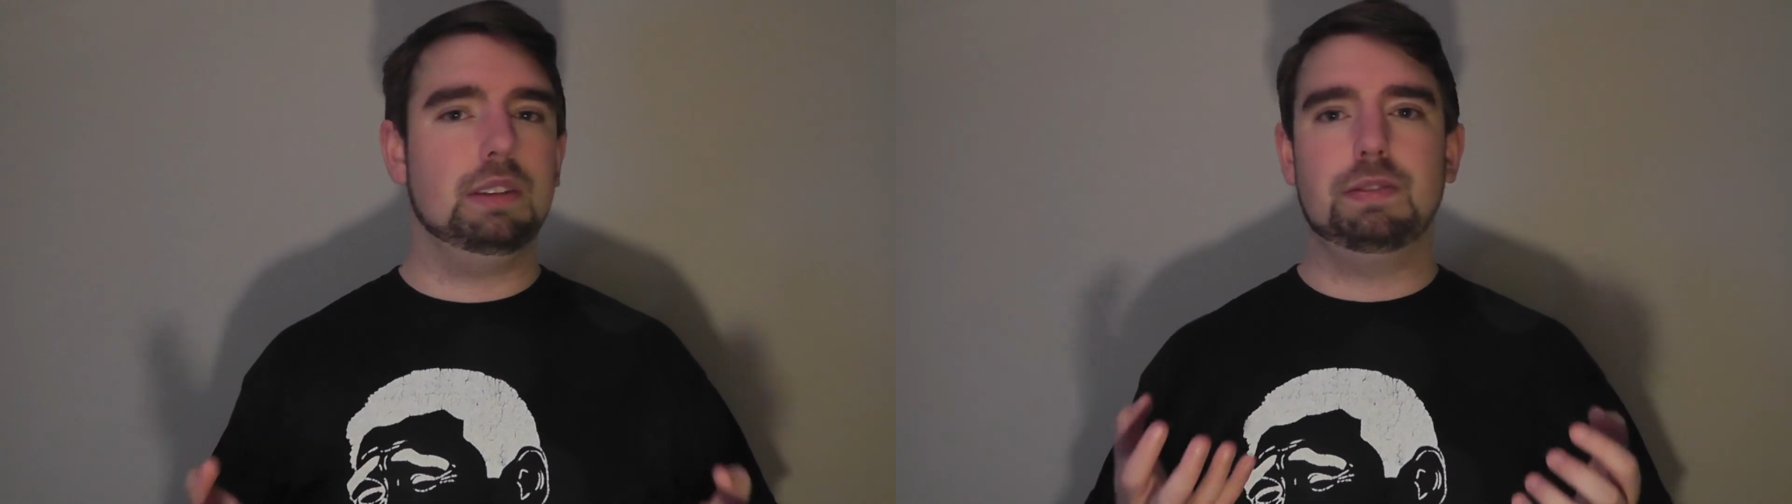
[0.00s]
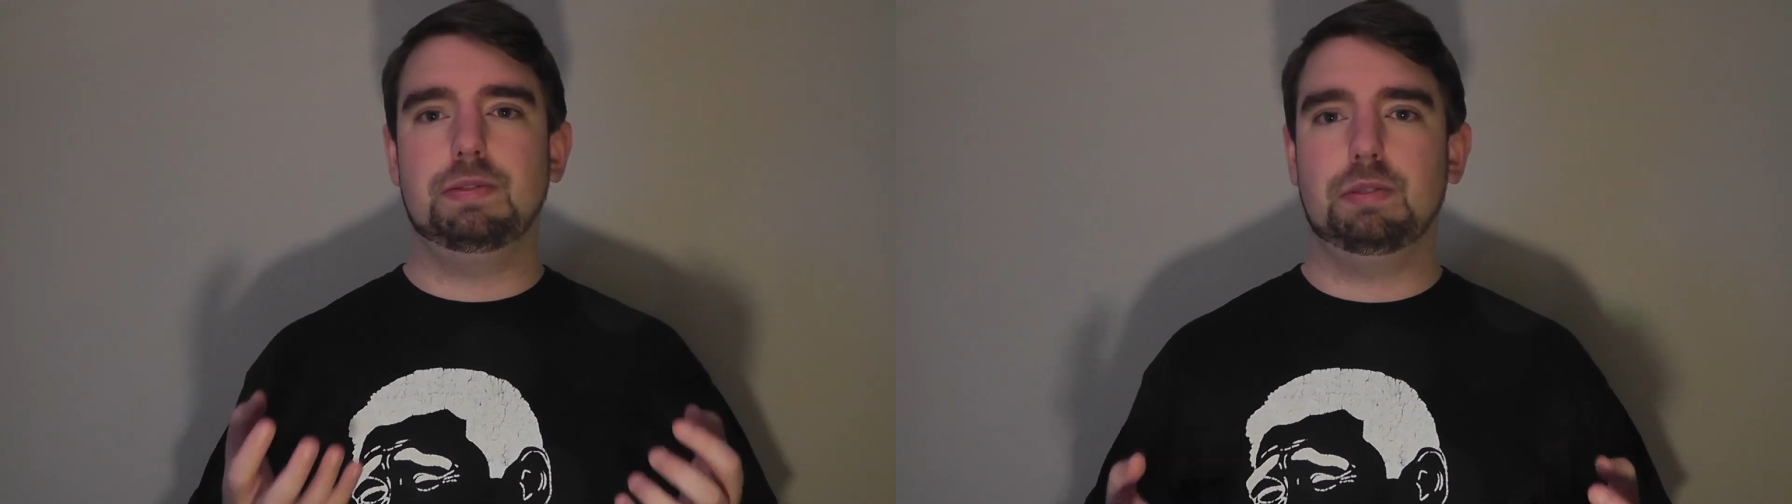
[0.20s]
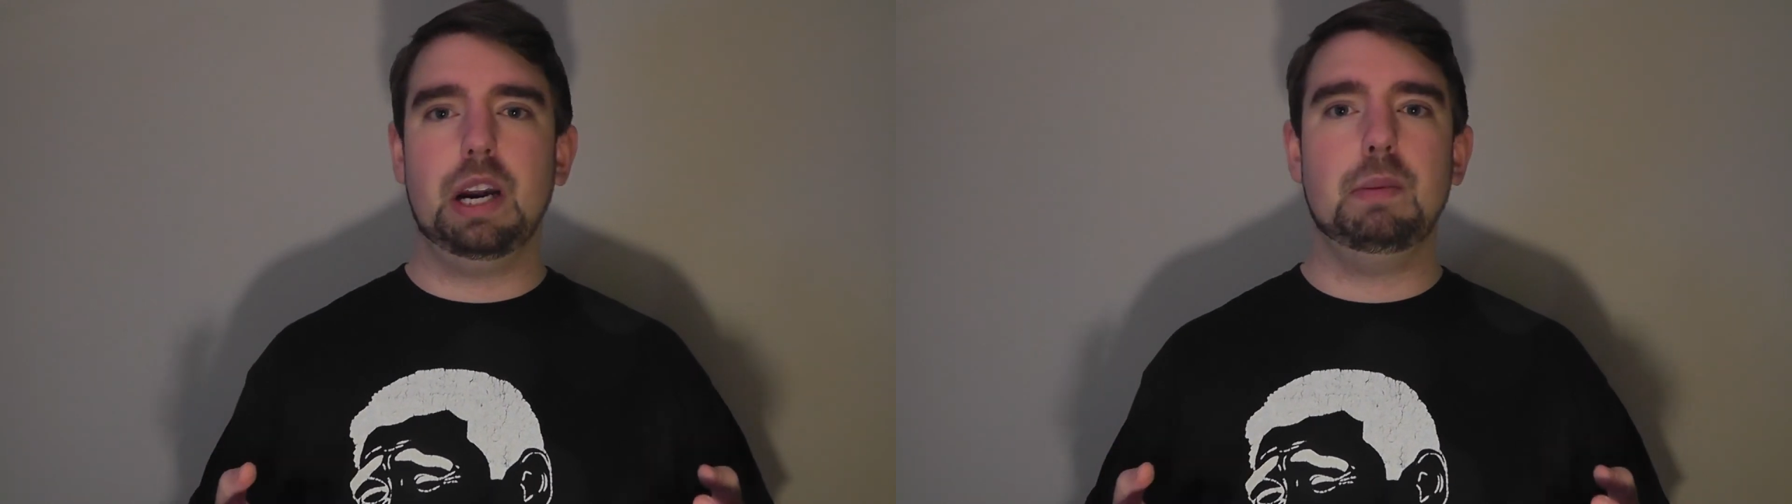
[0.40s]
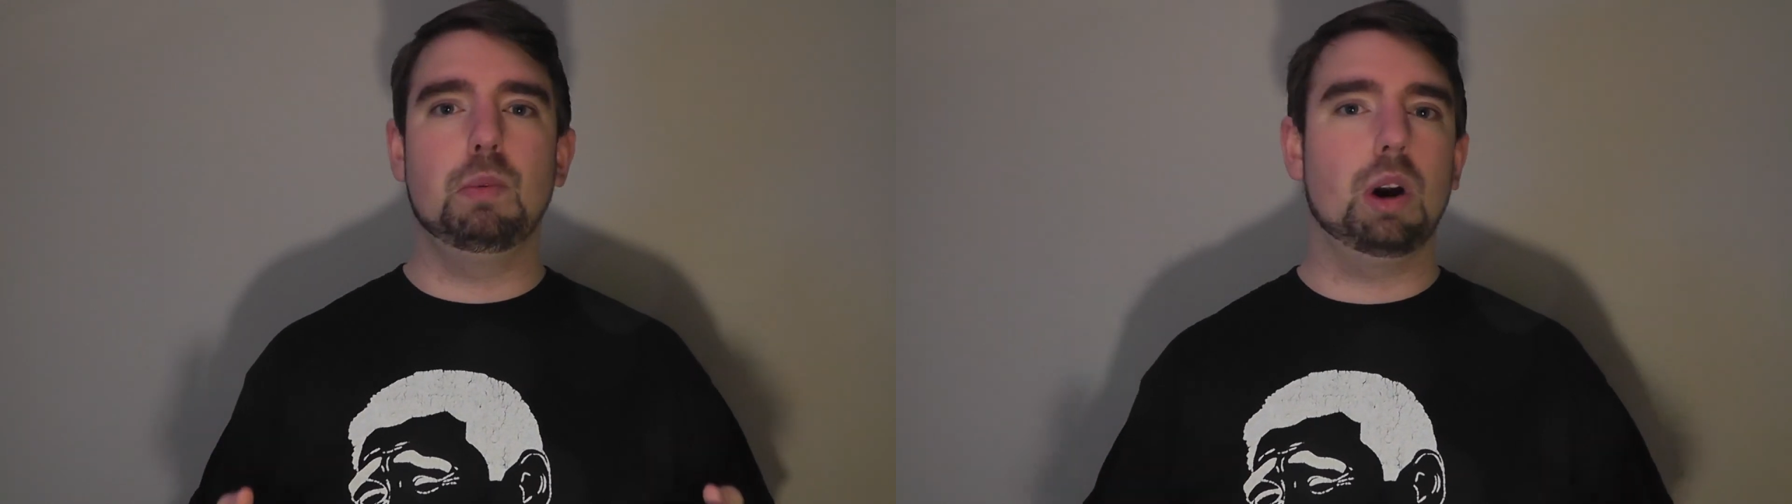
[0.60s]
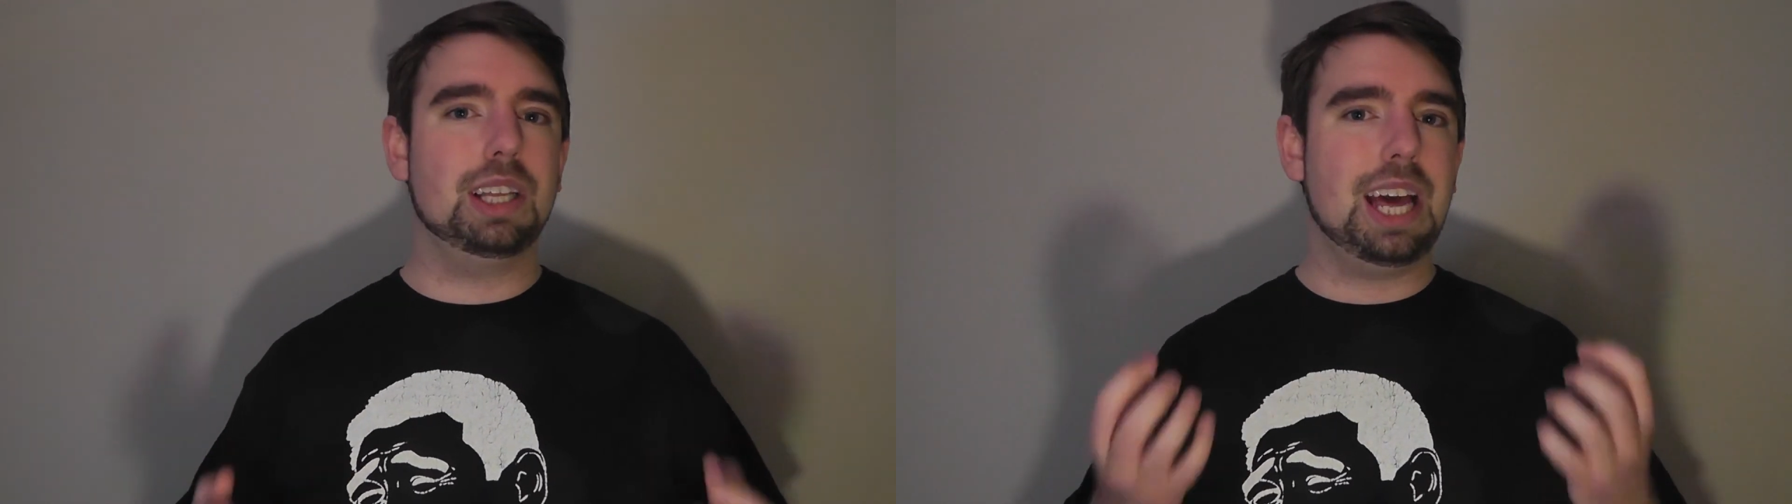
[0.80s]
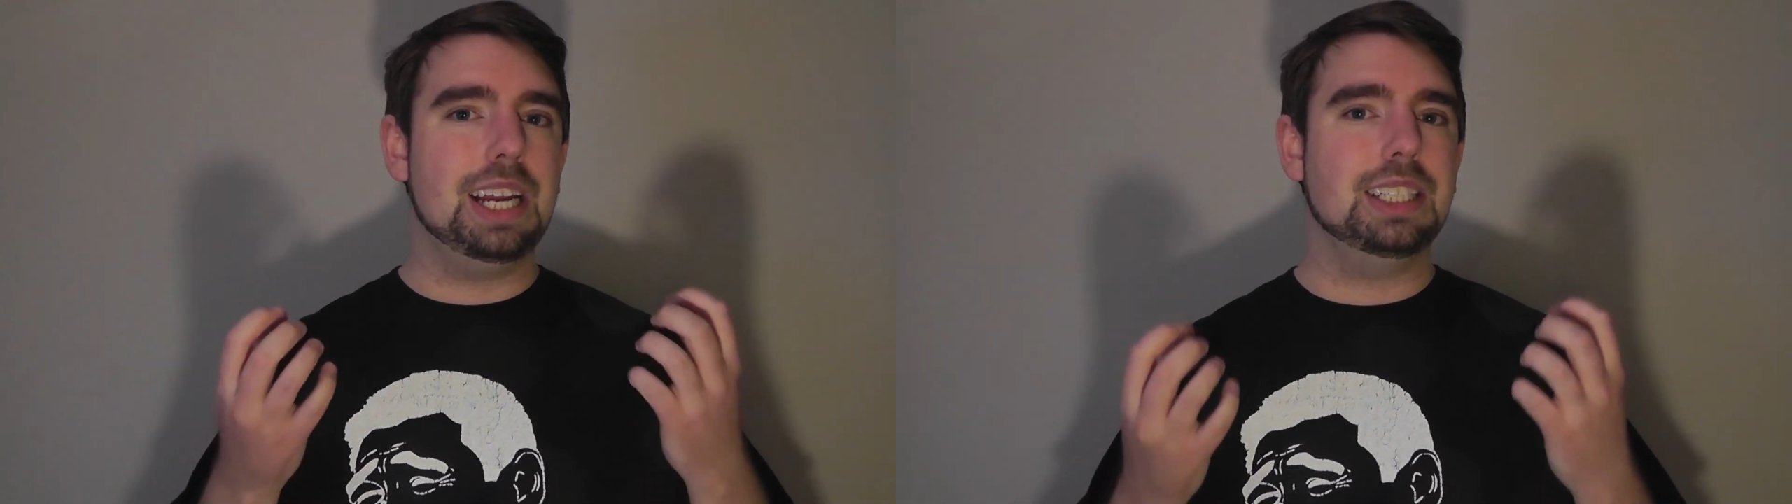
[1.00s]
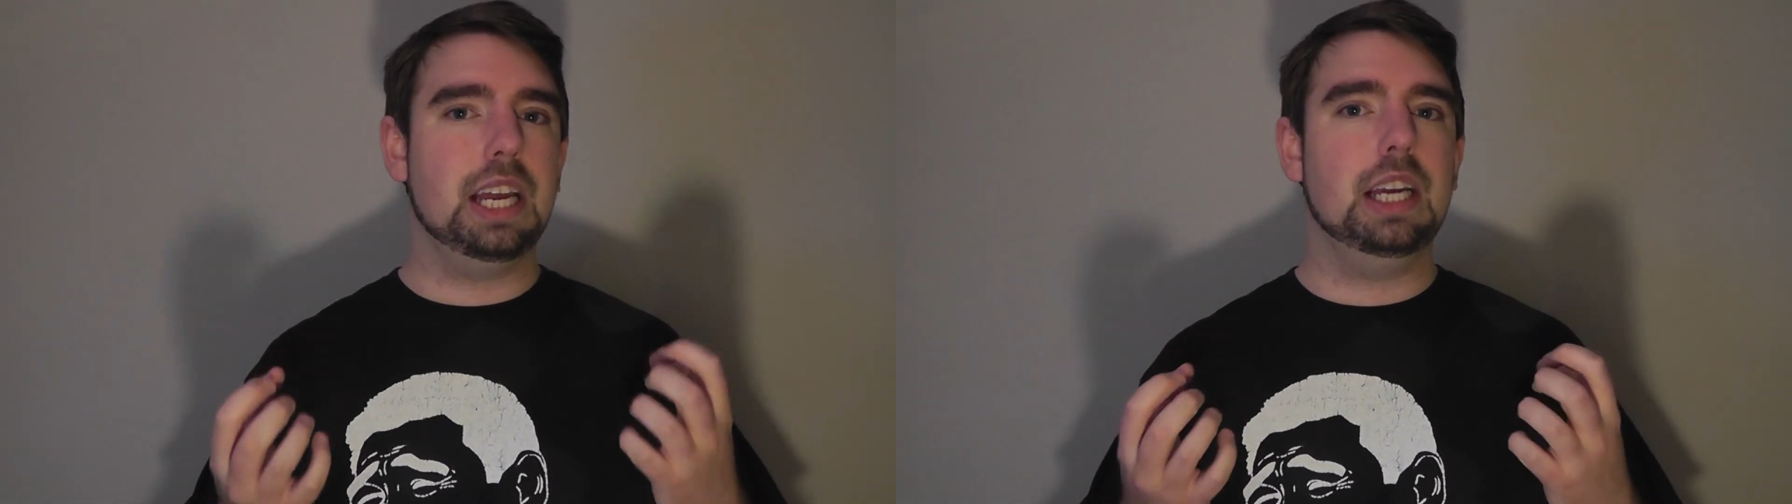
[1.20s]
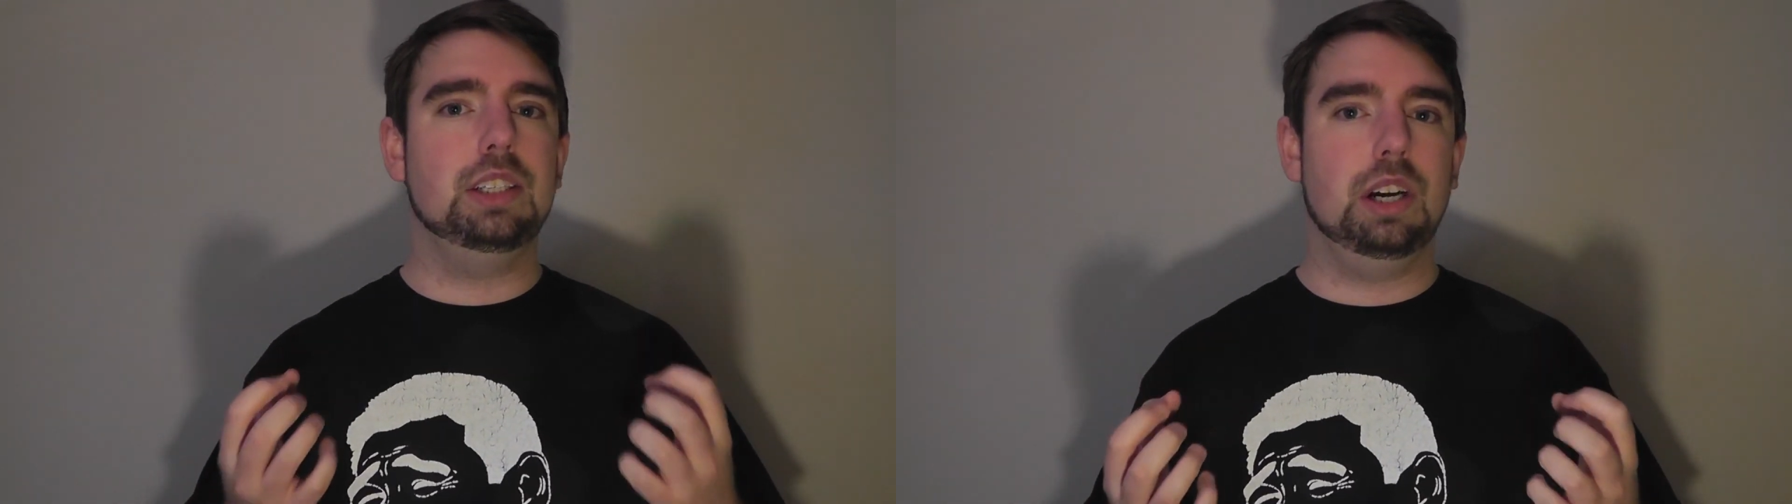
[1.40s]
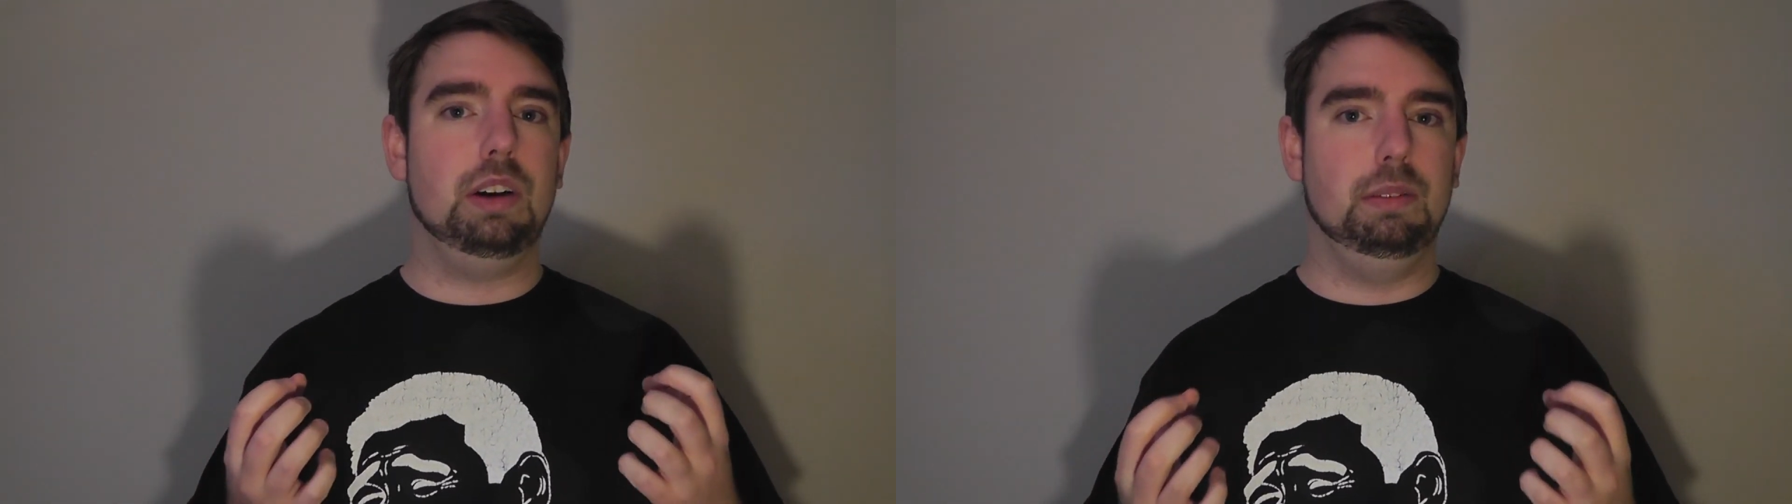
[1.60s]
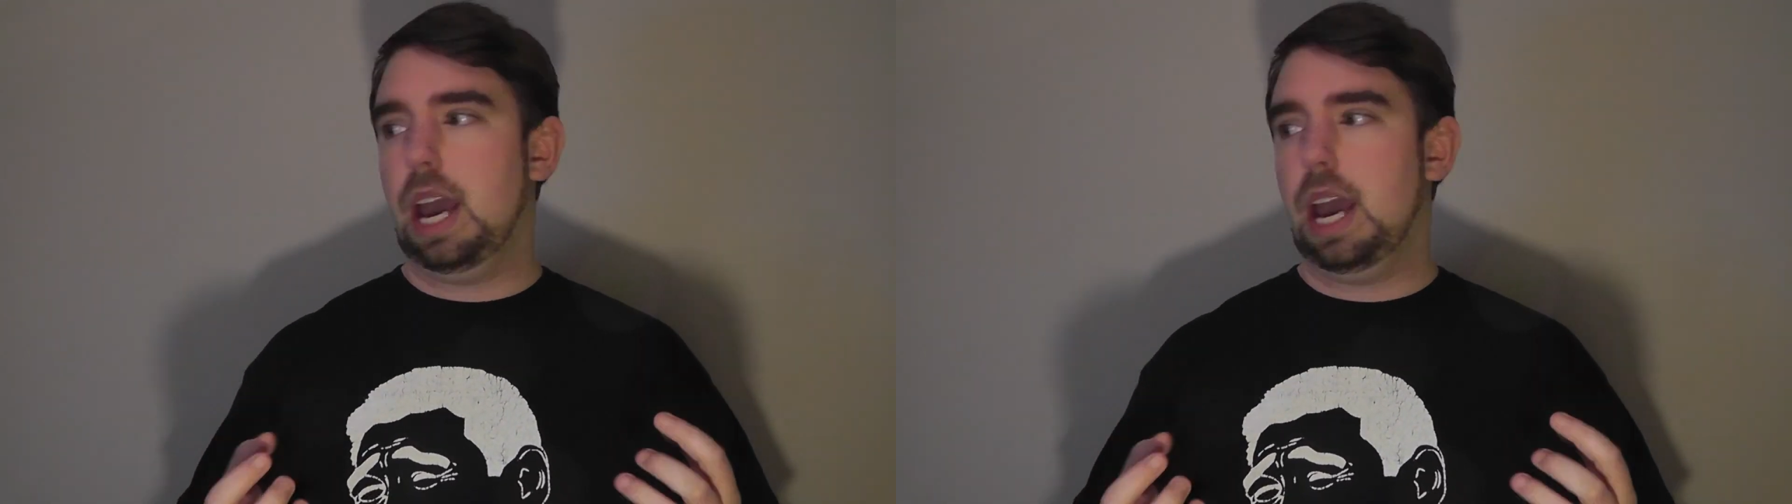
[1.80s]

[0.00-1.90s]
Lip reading: framework that is NHL.